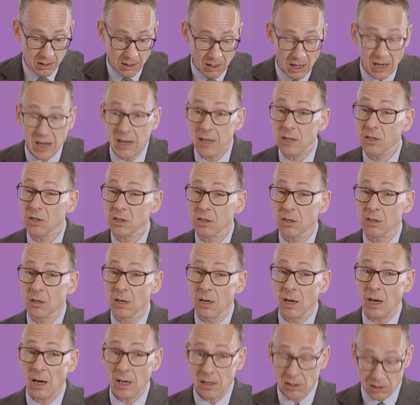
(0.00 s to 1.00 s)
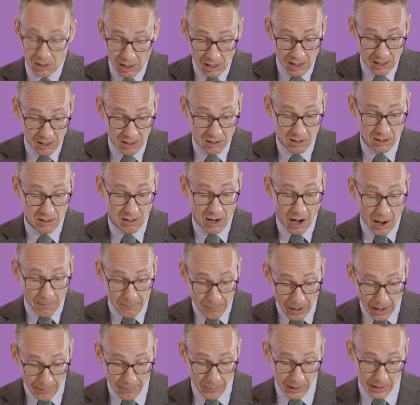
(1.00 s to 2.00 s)
is indeed a
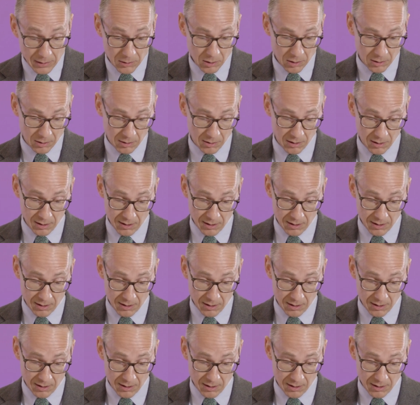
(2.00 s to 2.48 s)
puppet,